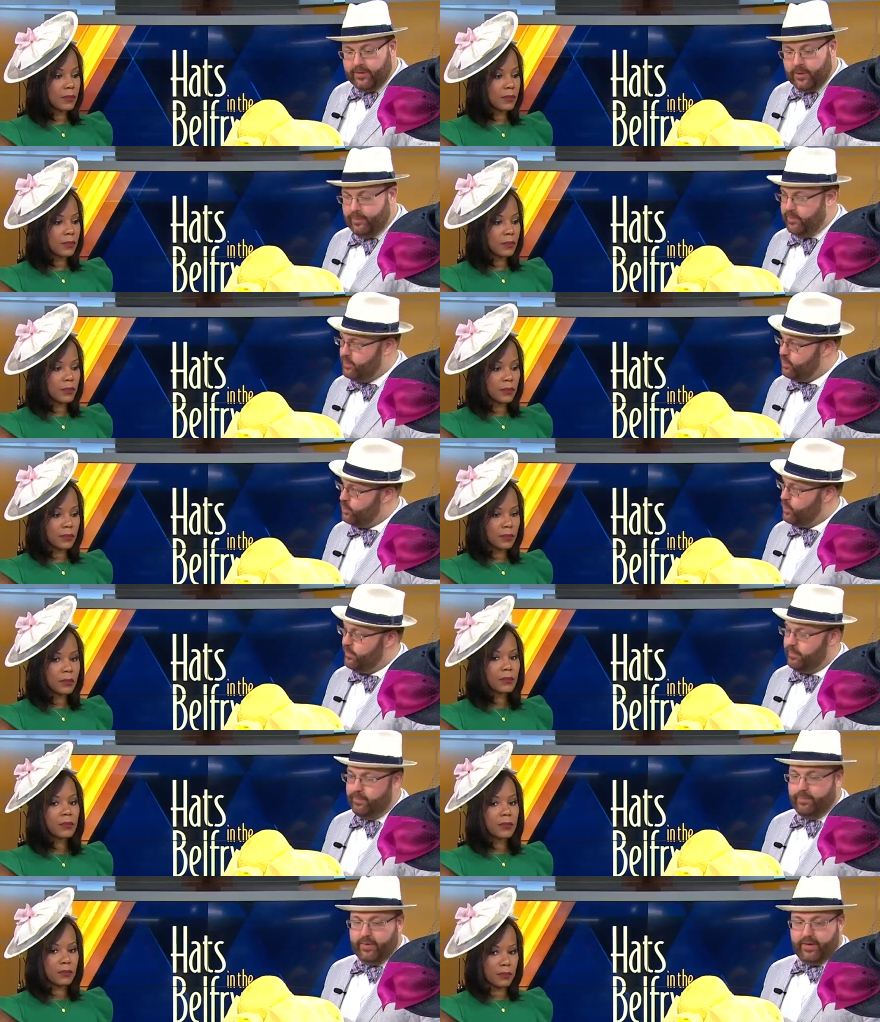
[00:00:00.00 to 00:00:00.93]
Speaker 1: a little bit
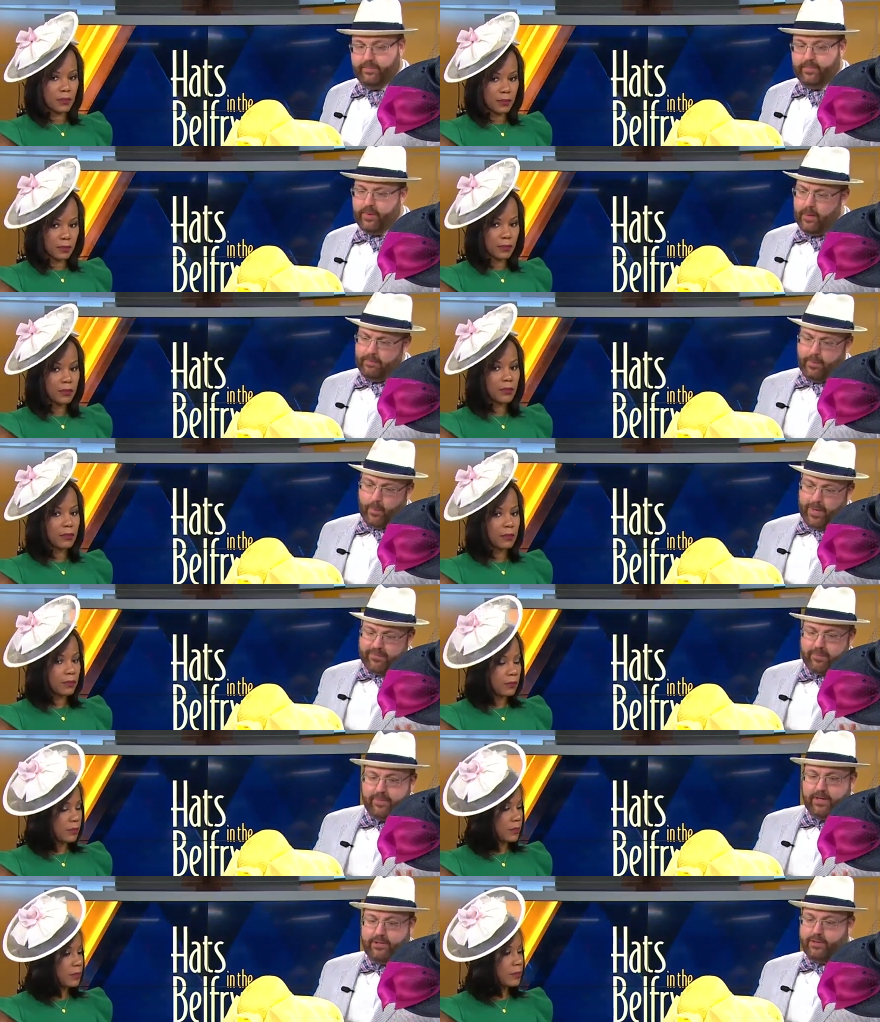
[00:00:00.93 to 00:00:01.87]
short of a brim. Mm -hmm. But mm-hmm.
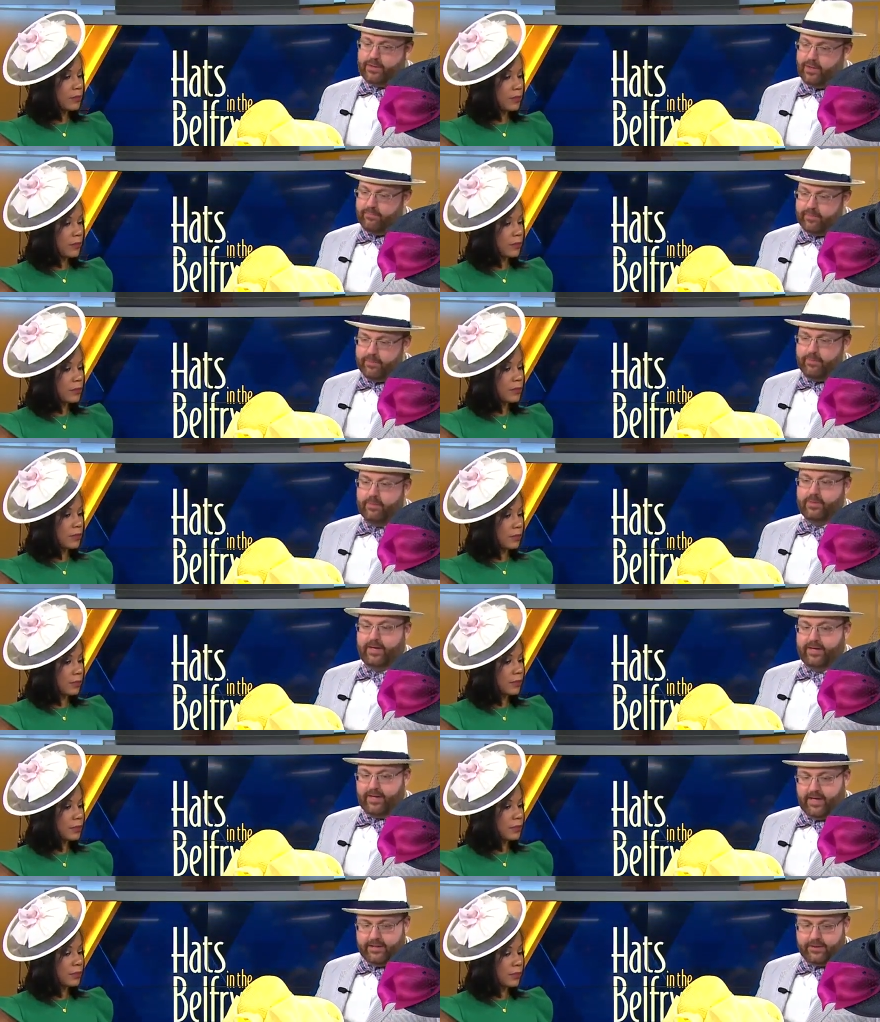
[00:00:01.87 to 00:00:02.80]
whatever makes you comfortable.
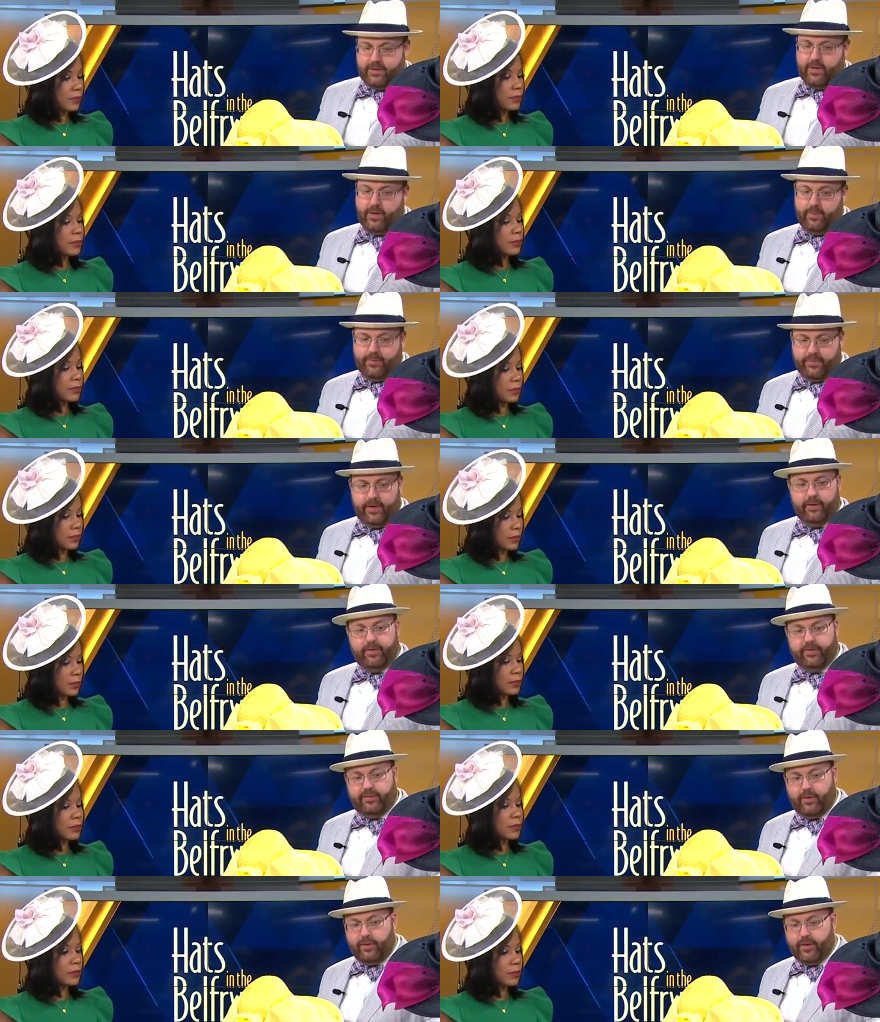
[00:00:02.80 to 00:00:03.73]
A lot of guys are going with
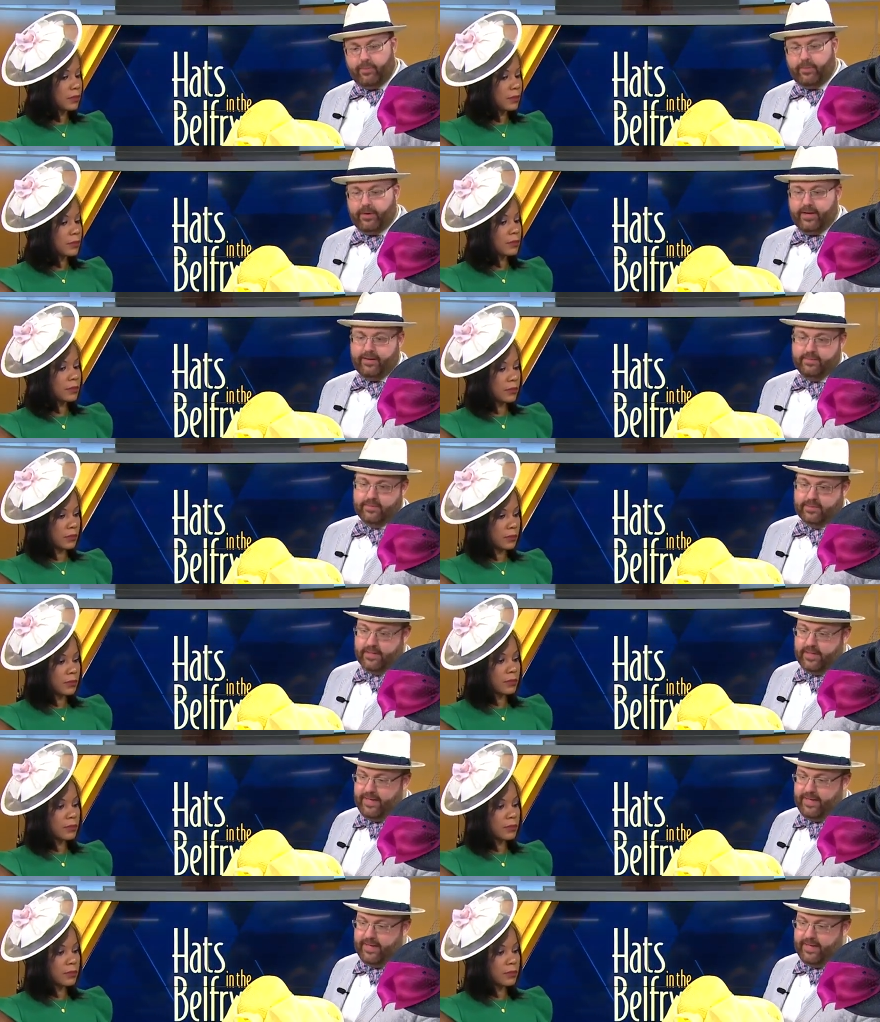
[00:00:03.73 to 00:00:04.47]
you know these darker browns